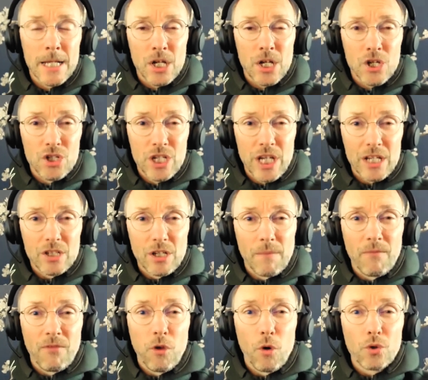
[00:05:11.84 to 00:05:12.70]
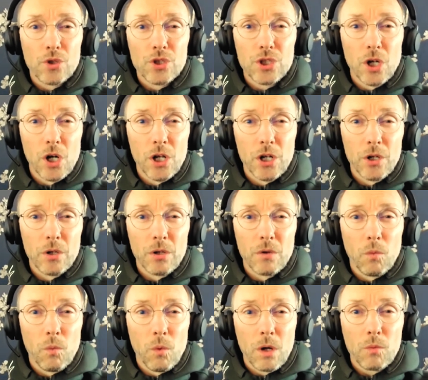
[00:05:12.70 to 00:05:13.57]
share some thoughts on
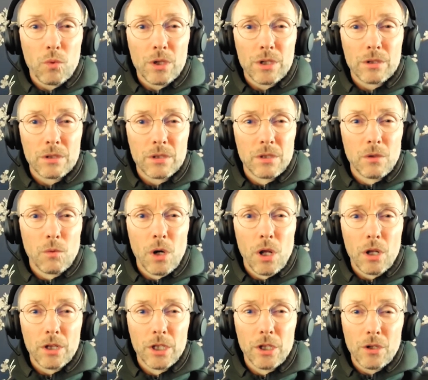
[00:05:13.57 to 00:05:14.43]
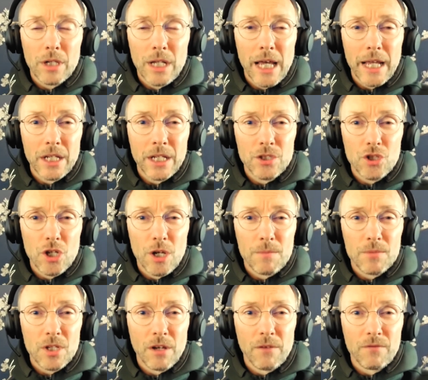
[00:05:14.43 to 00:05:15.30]
what would the world look like in
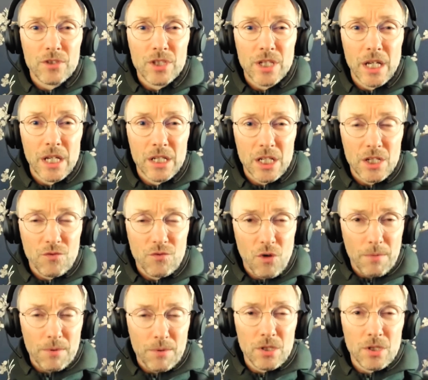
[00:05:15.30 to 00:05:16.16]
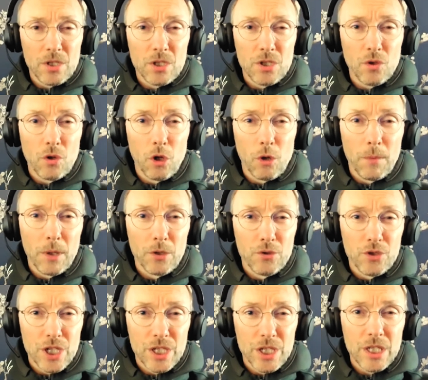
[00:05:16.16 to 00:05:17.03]
terms of, say, disruptions to global
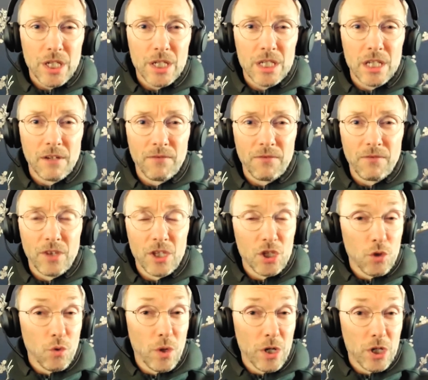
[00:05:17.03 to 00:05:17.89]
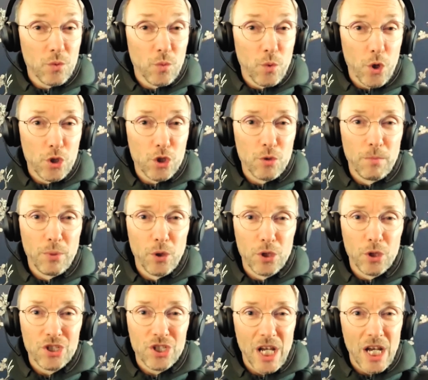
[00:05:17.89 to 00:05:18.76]
logistics if the US were to
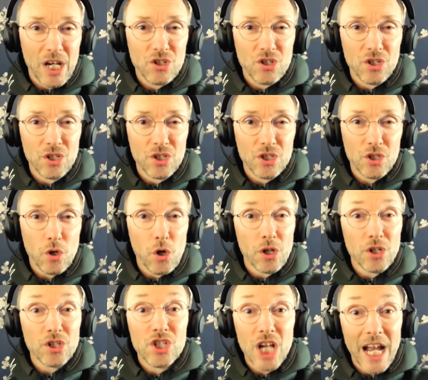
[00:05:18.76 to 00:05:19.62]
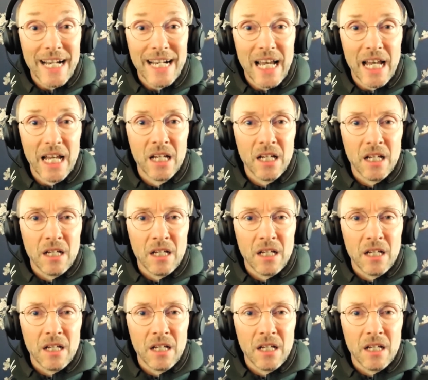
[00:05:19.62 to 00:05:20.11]
put sanctions on China